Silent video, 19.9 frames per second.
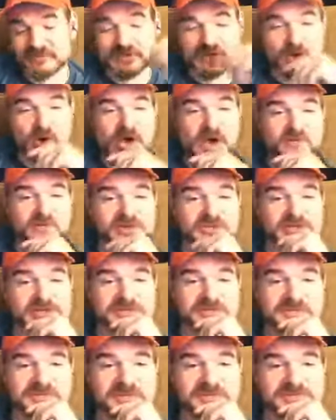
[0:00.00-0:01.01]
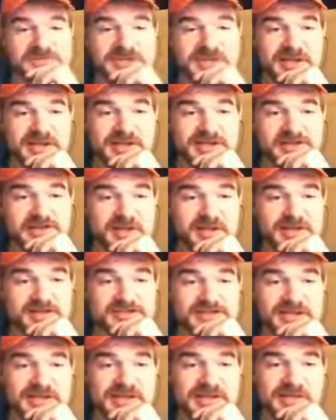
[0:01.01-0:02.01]
if they go out and research it for themselves,
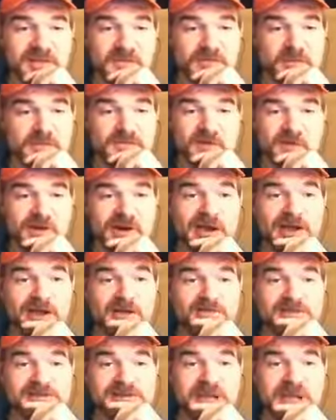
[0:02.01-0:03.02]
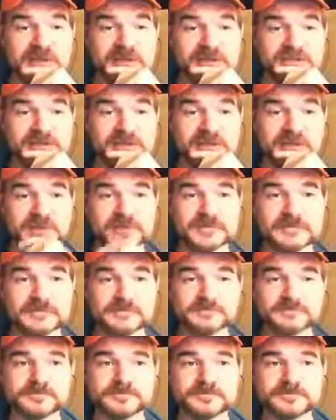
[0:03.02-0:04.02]
they'll prove you right every time if they do it.